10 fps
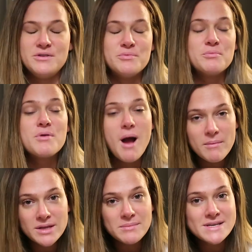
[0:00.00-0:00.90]
You would
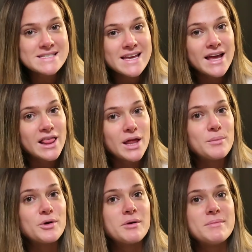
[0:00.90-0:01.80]
probably be seeing a
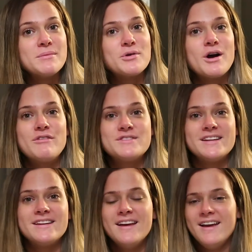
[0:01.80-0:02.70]
lot more of me more
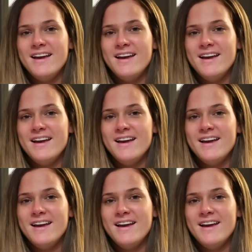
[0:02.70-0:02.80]
often,